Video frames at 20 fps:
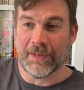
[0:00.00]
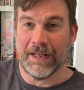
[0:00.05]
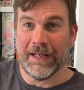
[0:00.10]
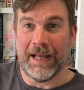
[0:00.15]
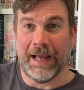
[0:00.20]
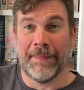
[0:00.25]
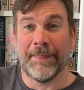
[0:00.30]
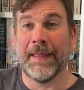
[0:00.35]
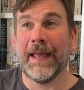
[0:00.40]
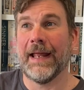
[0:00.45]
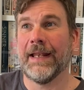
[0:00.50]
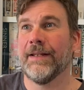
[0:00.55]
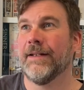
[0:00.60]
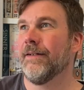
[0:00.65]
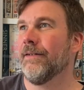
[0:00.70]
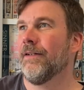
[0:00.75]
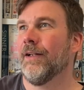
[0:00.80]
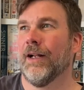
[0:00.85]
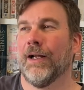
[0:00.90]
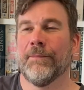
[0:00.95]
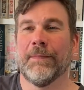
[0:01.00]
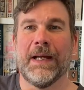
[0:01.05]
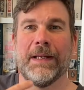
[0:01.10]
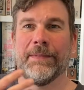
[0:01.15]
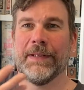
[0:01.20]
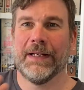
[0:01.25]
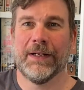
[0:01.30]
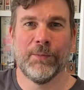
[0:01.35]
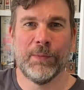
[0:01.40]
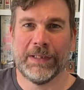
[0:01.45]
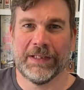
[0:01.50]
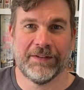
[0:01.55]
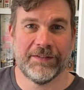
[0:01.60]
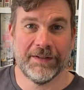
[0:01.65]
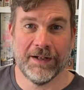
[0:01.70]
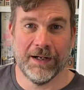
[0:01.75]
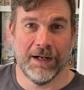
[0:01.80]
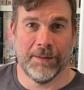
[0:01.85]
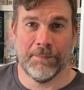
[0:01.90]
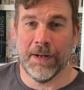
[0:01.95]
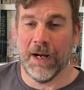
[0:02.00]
then, you know, maybe in a week's time,